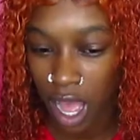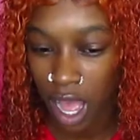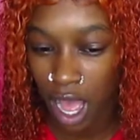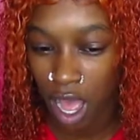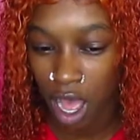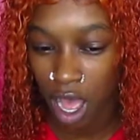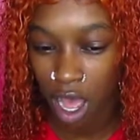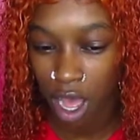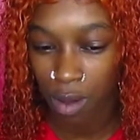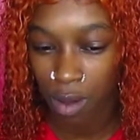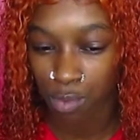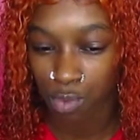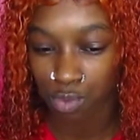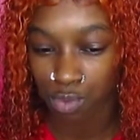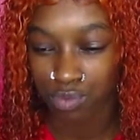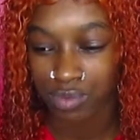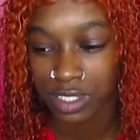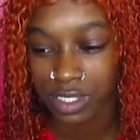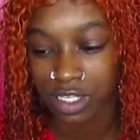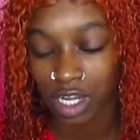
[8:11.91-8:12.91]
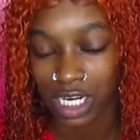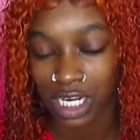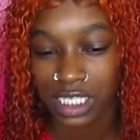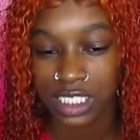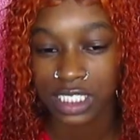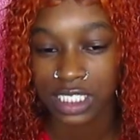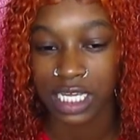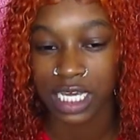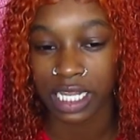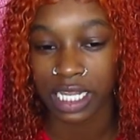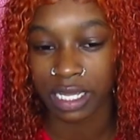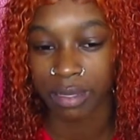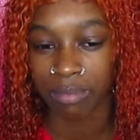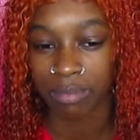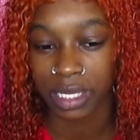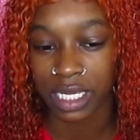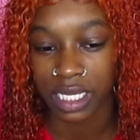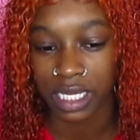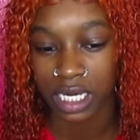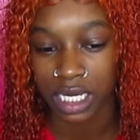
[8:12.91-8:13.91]
um started stealing
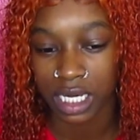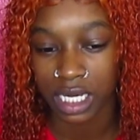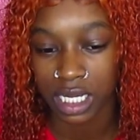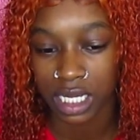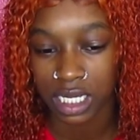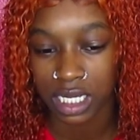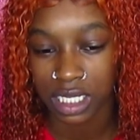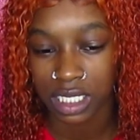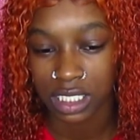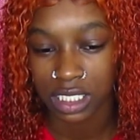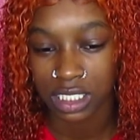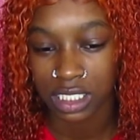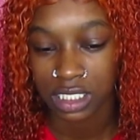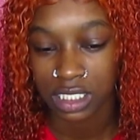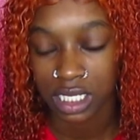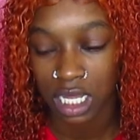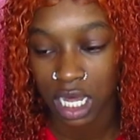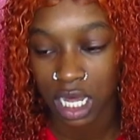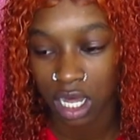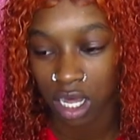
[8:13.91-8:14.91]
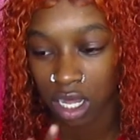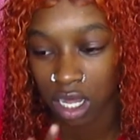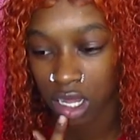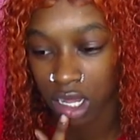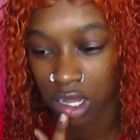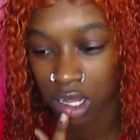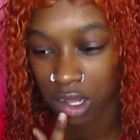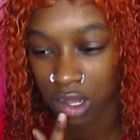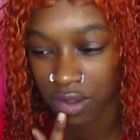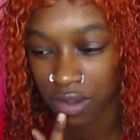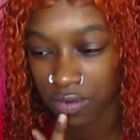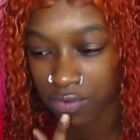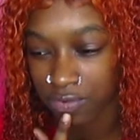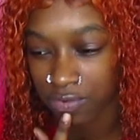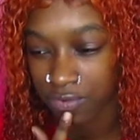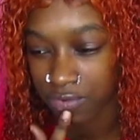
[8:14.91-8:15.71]
because of